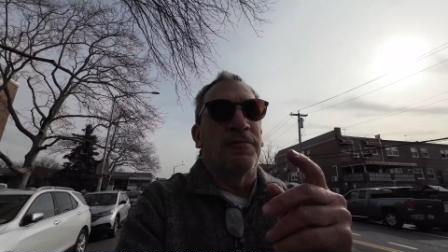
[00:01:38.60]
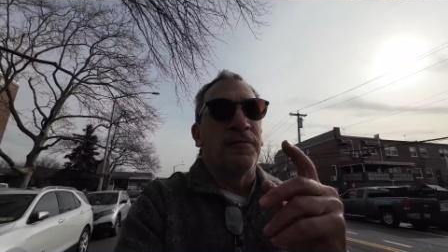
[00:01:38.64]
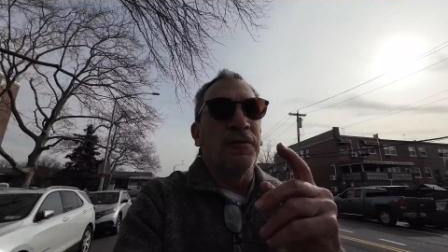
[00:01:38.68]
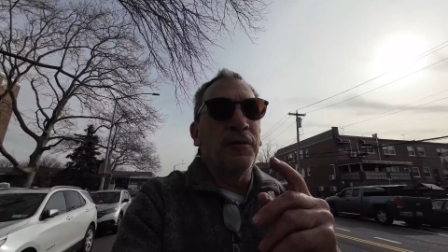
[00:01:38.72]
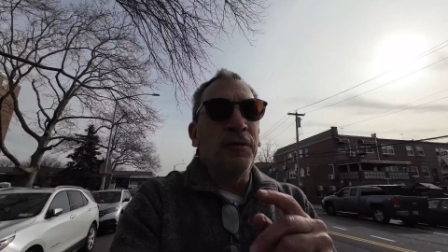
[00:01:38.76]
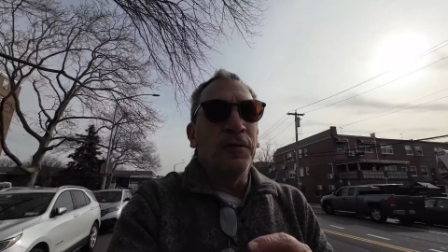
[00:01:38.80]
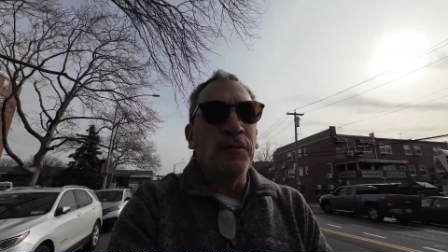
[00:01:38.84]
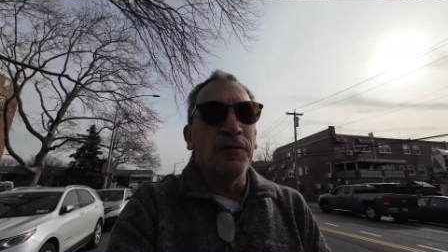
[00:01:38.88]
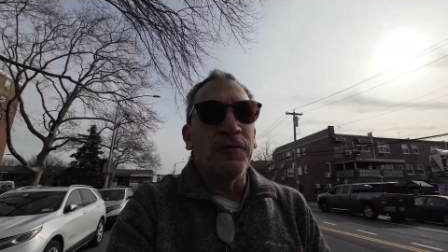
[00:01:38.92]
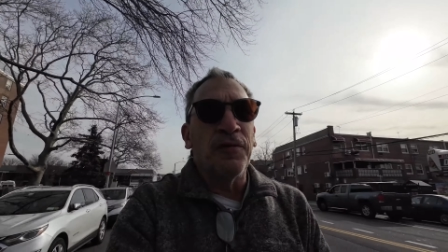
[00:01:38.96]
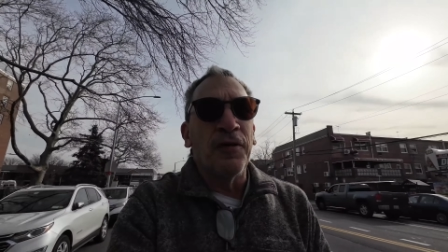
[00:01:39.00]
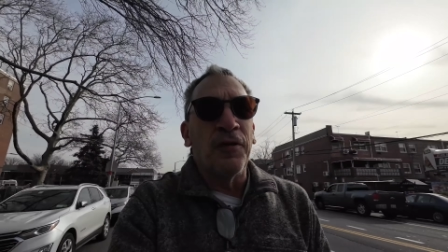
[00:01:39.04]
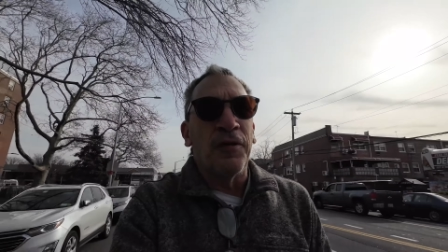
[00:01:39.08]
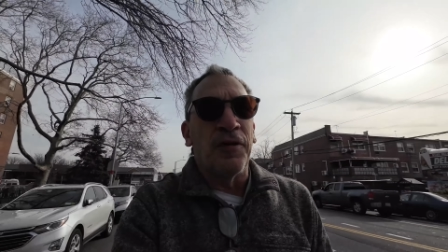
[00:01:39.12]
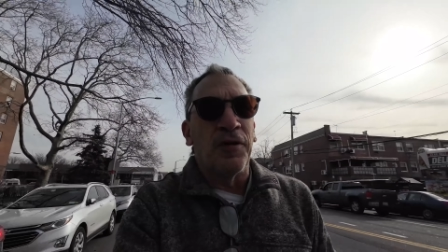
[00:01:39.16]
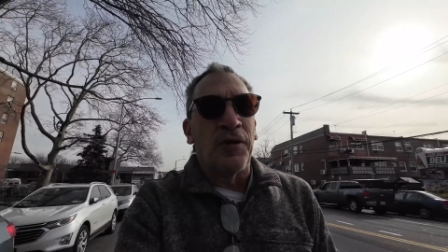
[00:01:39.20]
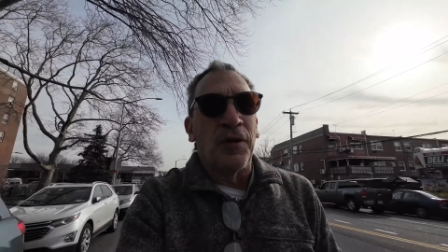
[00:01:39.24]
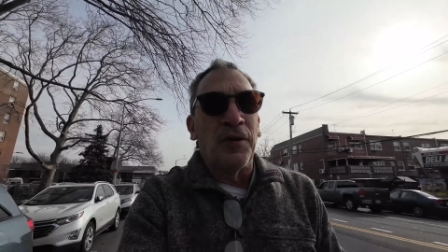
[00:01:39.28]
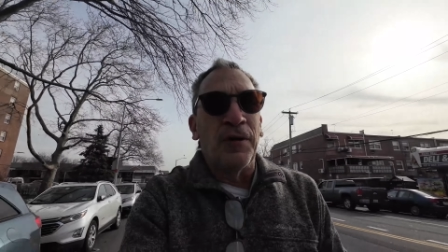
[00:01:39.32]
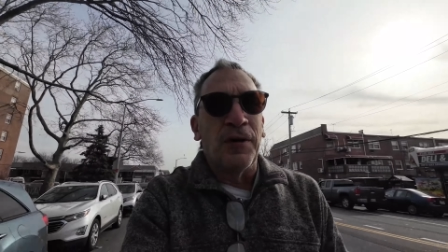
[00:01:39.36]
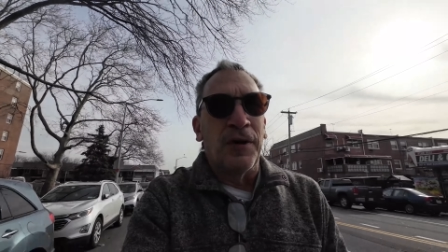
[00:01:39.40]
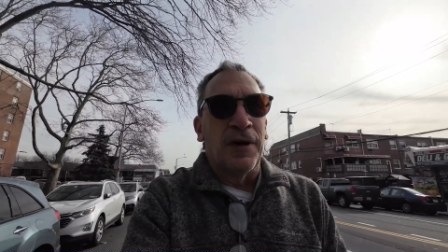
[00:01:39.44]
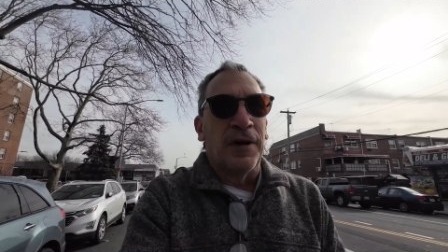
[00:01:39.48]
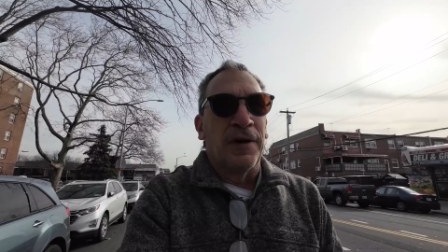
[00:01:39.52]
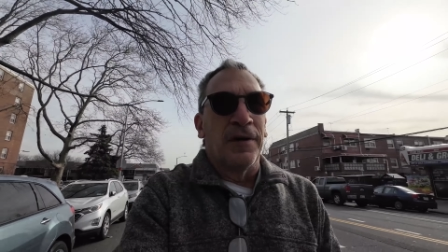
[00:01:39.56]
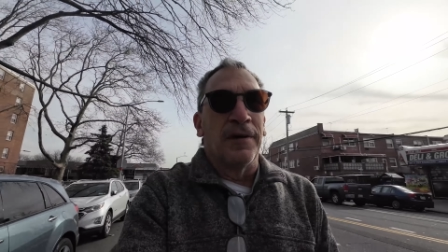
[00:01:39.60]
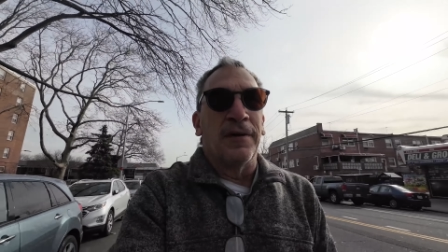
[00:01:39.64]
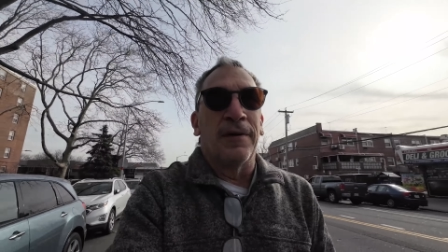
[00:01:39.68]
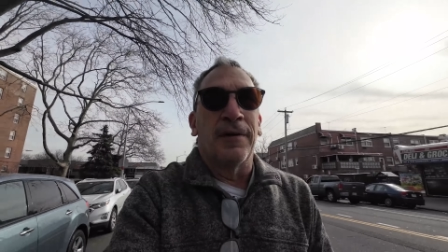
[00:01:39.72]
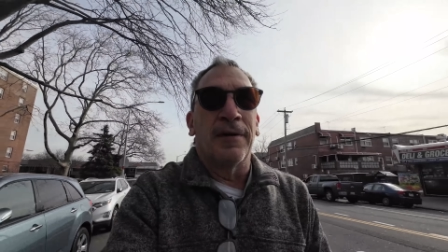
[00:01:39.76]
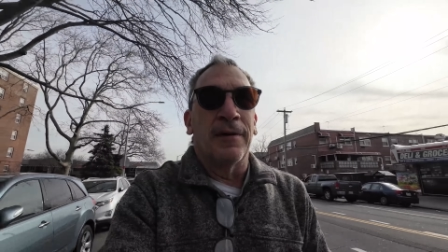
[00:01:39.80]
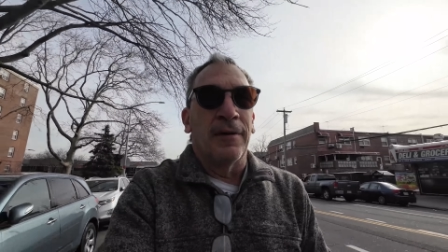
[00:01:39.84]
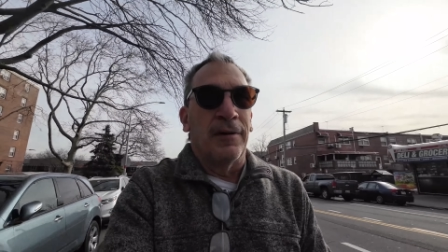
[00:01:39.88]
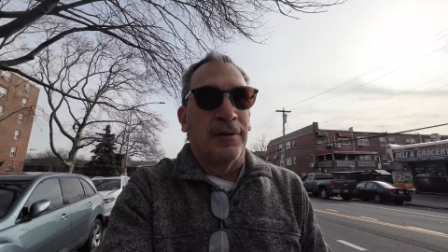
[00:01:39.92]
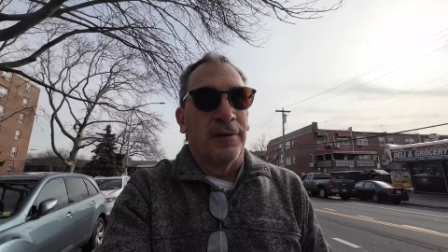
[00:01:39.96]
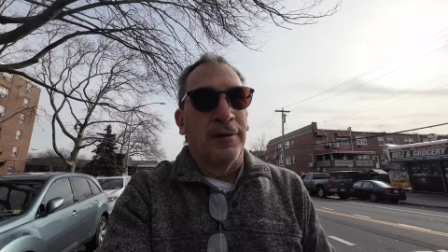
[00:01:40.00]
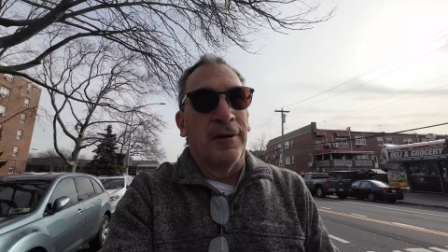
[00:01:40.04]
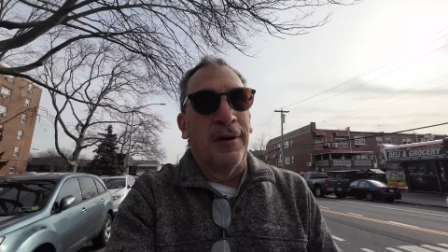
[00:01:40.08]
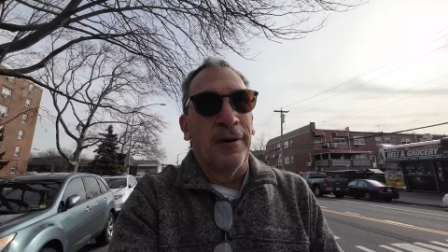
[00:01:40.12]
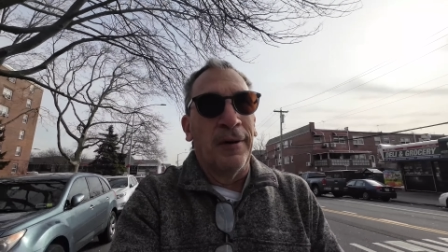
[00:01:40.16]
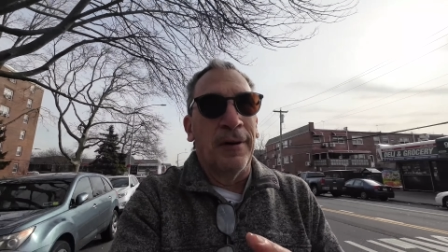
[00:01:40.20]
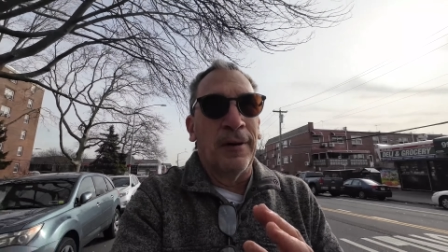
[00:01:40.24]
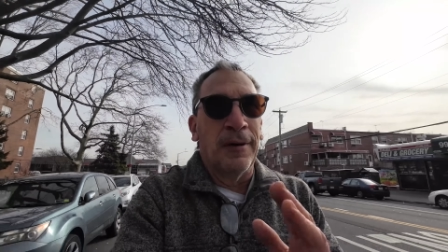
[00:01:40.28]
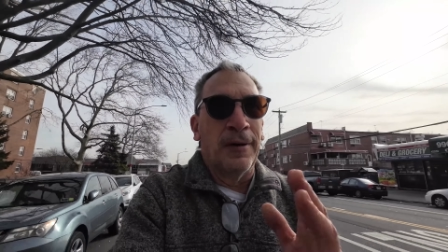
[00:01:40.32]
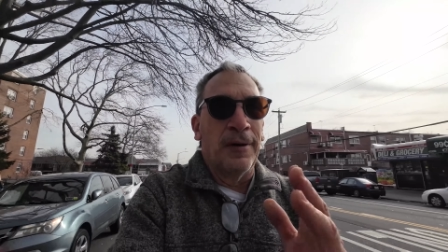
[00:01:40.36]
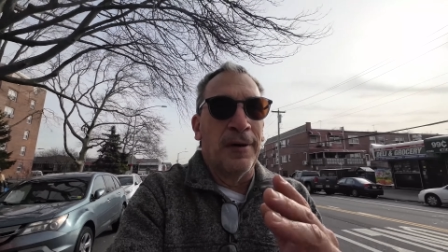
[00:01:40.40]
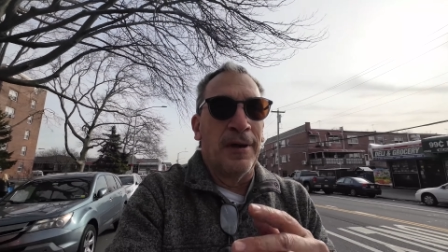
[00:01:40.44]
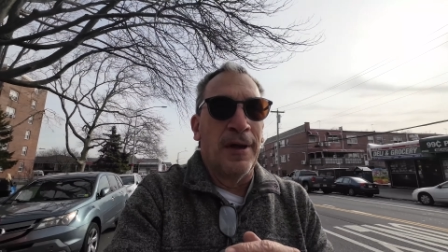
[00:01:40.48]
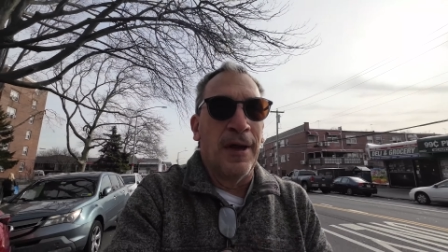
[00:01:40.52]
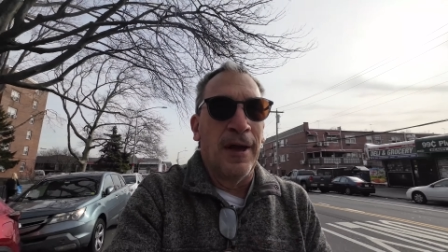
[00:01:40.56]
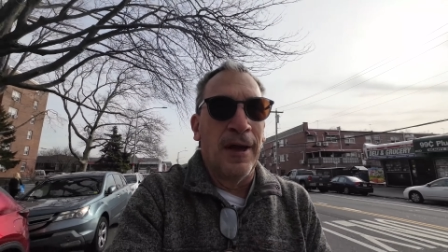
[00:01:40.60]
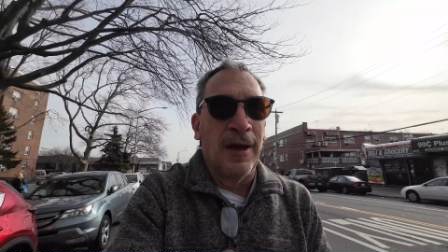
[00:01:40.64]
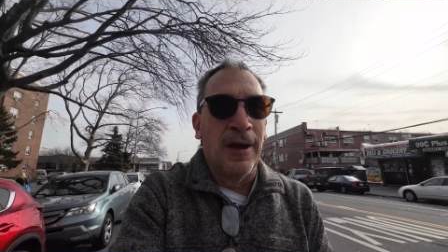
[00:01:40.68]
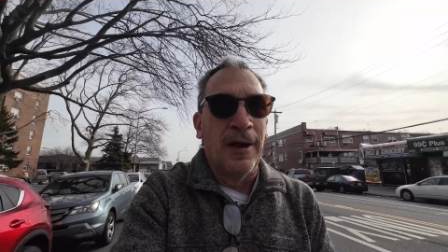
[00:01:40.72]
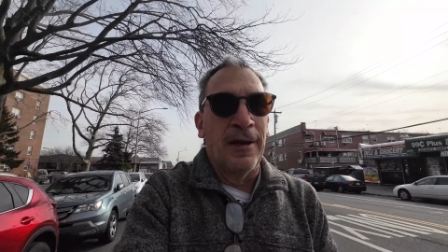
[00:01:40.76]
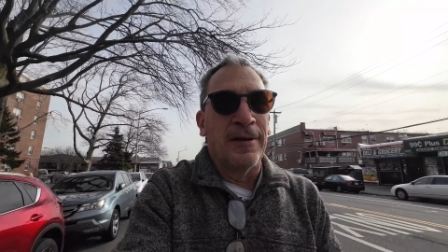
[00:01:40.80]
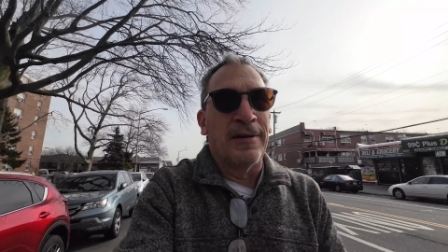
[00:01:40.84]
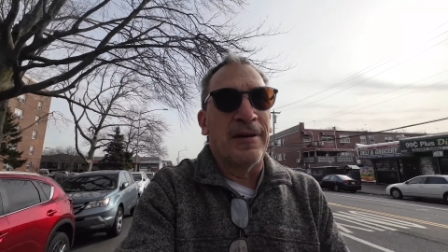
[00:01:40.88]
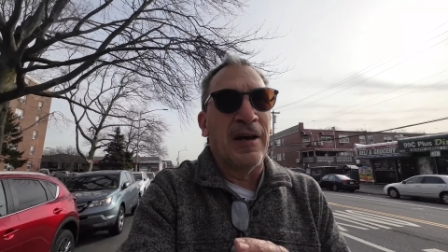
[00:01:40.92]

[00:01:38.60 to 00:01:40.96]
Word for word: Food for thought. Oh, yeah,